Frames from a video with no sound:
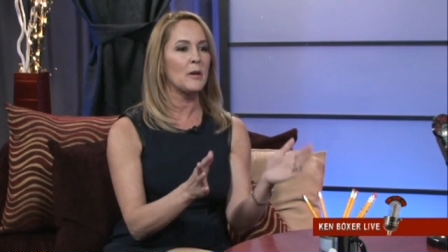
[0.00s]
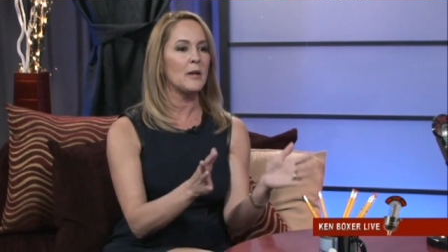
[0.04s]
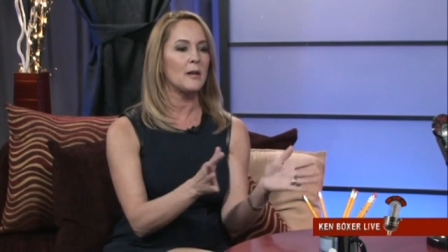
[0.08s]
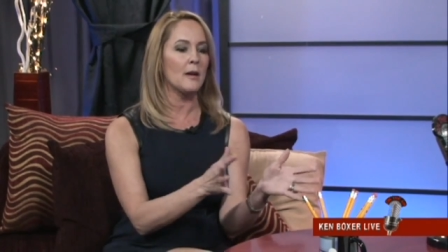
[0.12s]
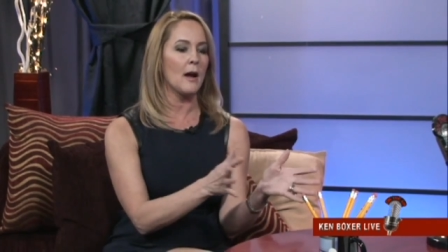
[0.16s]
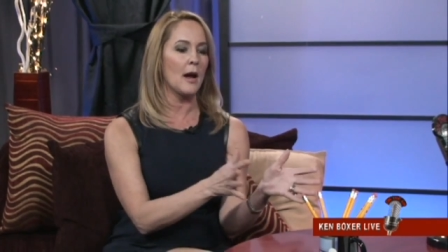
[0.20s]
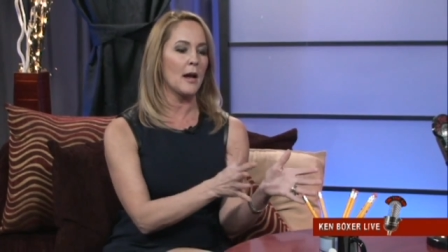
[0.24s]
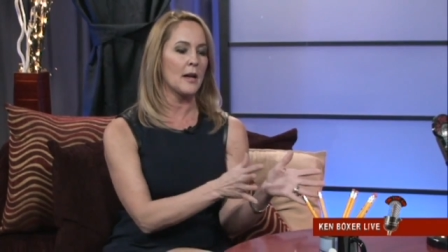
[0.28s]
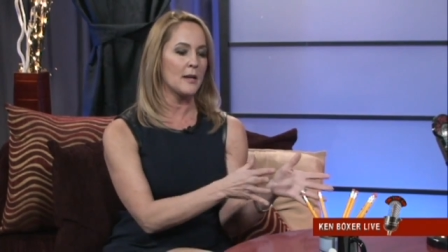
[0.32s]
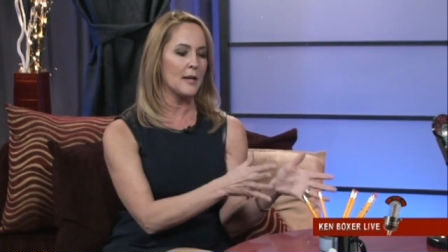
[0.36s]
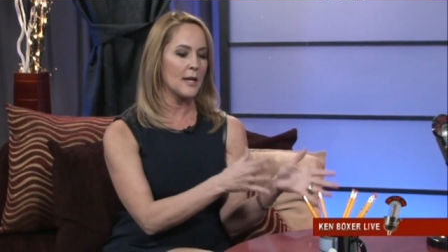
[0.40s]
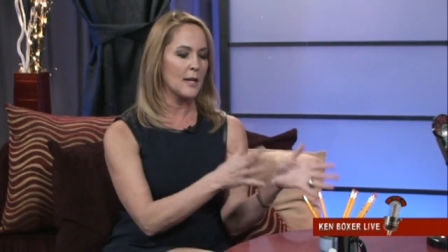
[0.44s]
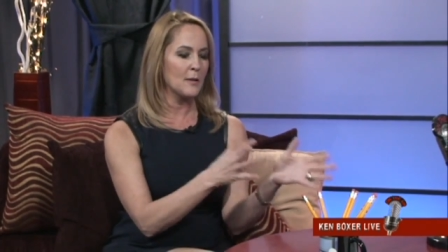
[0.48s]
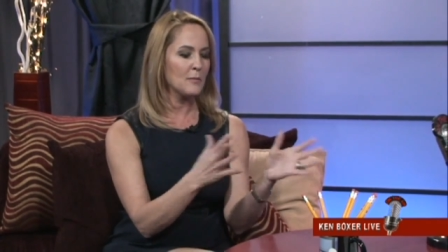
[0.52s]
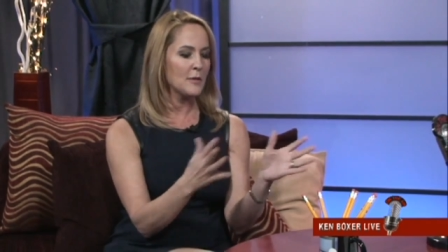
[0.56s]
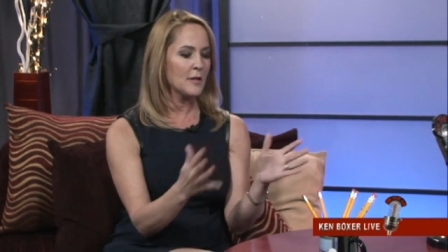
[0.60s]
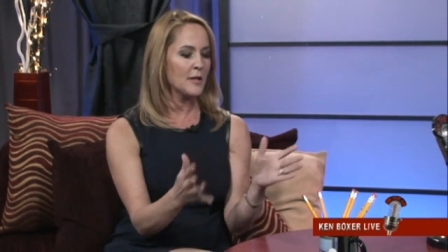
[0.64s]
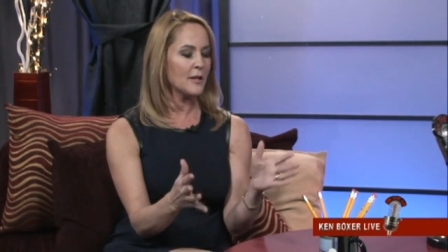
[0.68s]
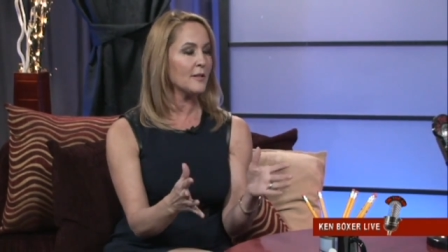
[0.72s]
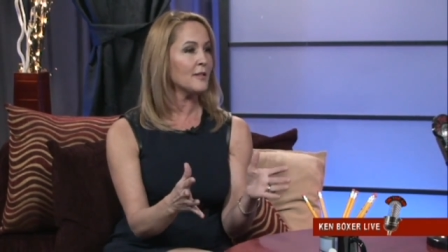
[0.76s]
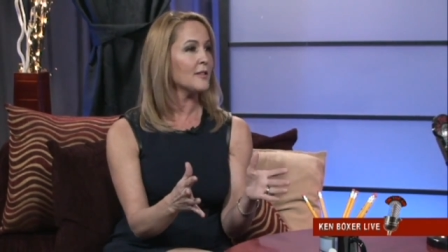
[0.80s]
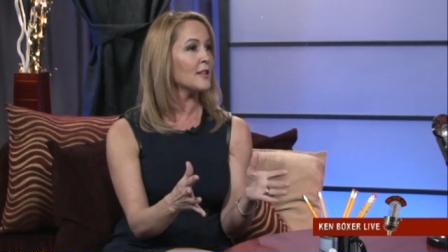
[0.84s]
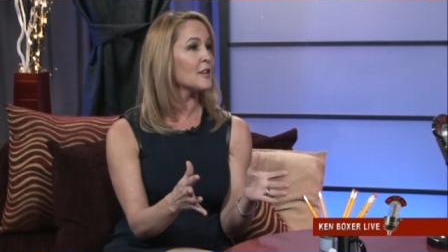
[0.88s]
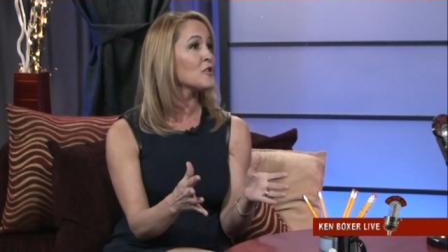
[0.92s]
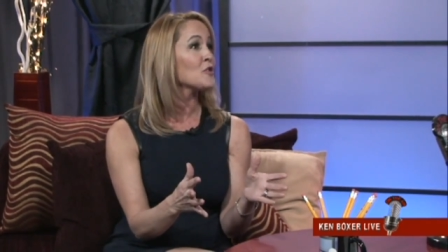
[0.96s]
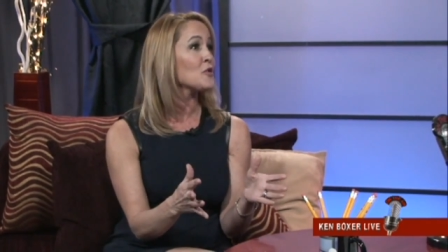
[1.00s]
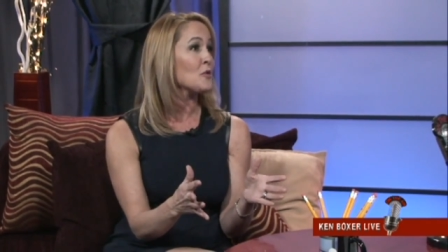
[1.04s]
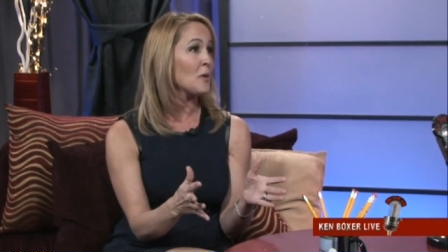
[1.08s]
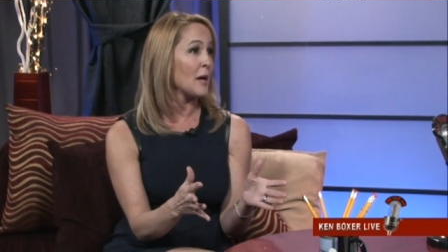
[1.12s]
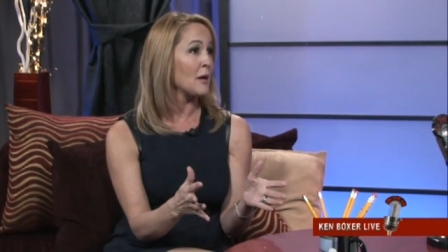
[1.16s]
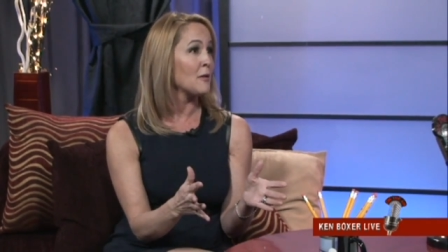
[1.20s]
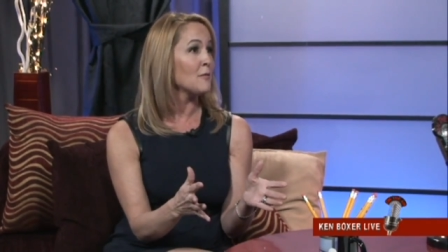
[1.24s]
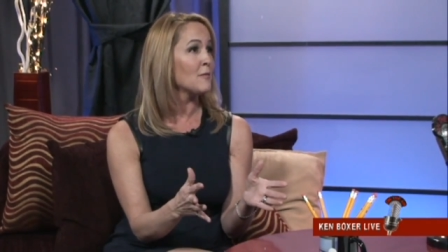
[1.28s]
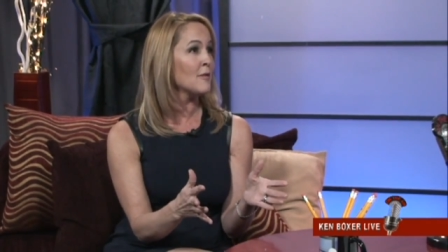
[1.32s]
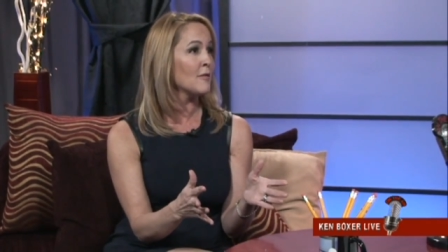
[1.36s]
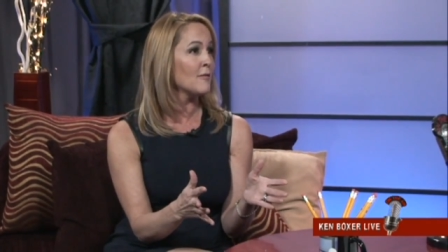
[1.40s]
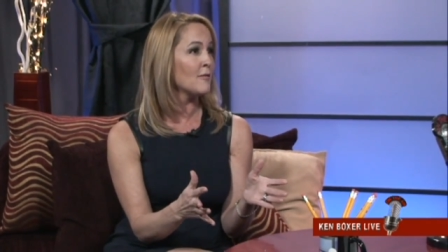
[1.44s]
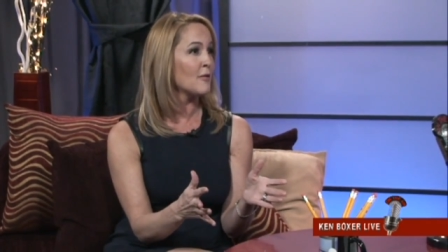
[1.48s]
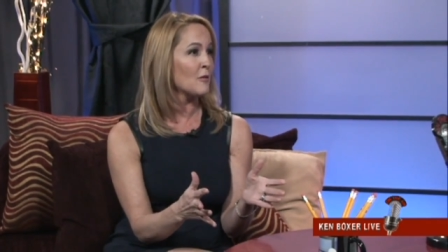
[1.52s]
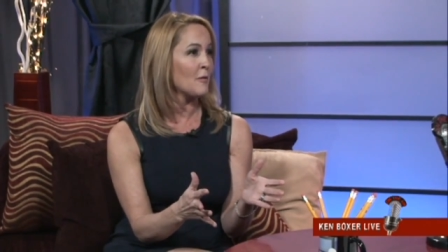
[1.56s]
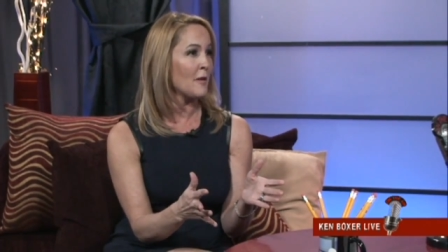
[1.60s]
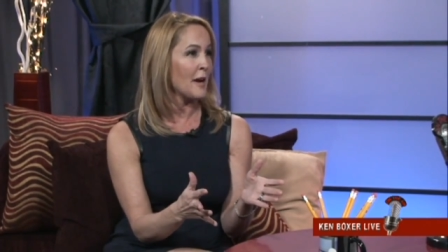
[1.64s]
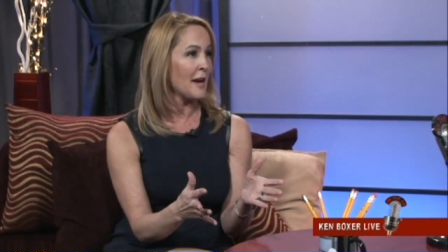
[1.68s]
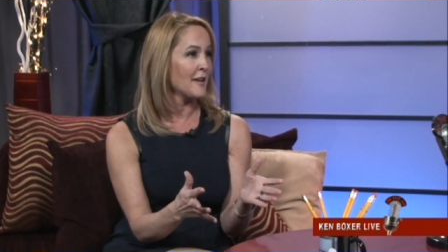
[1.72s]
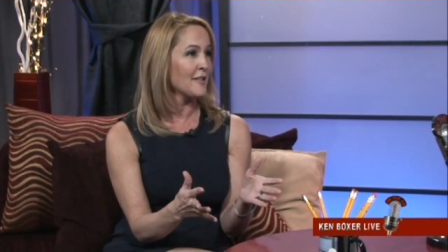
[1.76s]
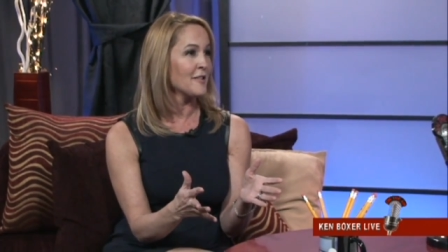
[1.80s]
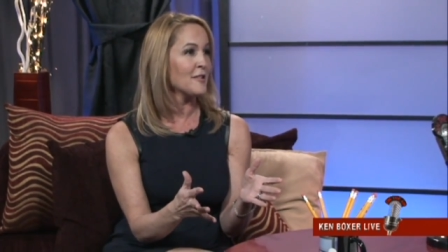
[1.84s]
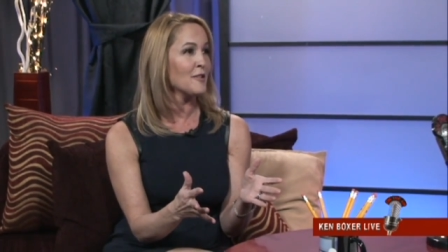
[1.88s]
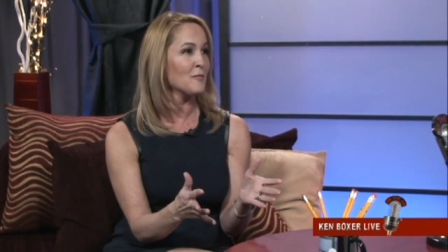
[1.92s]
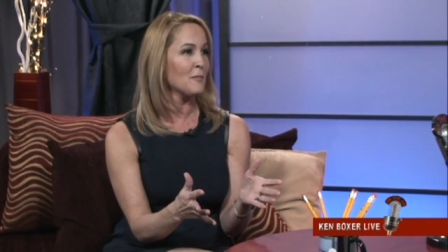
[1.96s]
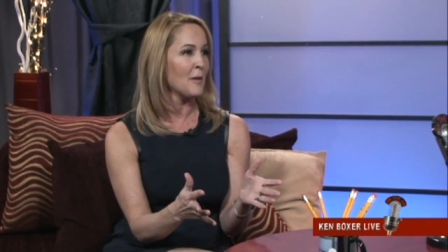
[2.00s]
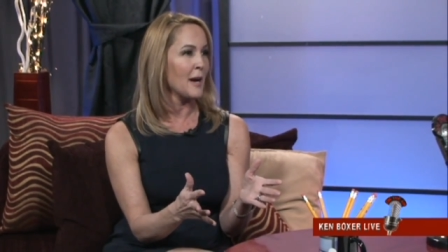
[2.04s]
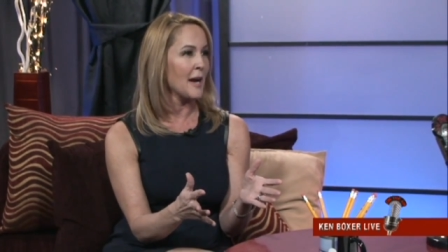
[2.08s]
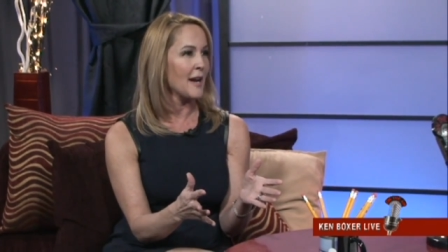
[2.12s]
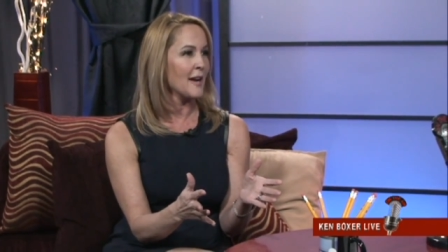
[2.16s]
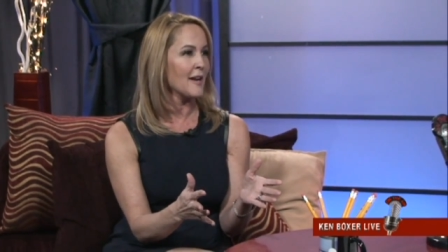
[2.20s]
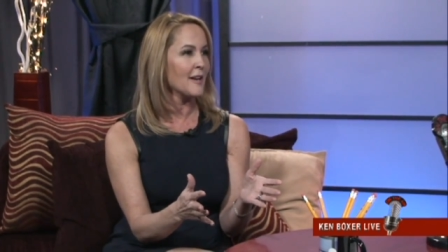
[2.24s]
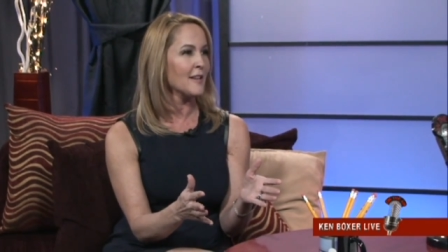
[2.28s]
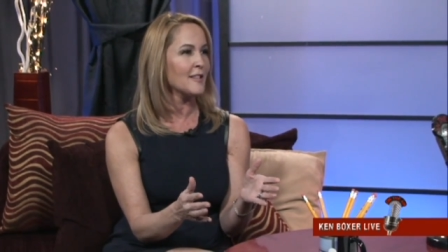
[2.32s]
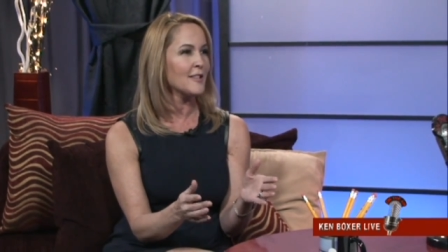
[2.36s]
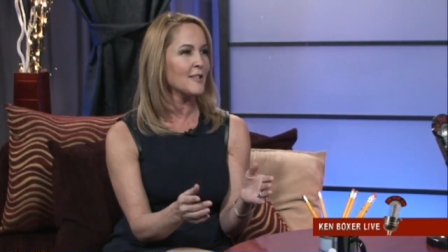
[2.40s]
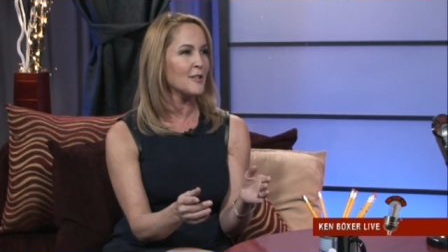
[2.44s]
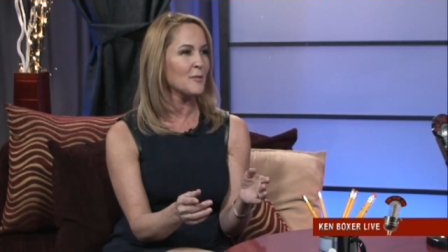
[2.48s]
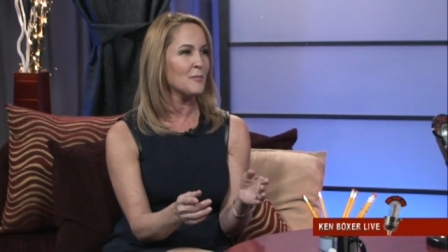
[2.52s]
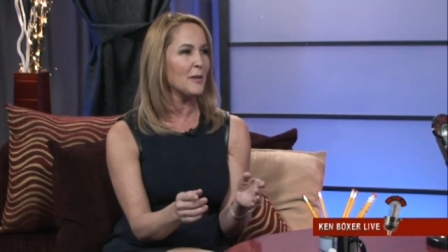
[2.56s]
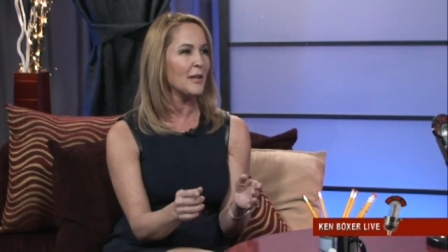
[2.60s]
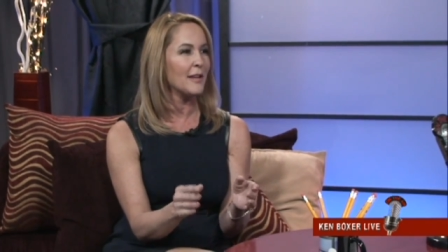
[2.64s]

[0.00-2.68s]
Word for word: We, I named it the Tranquil Veranda Ranch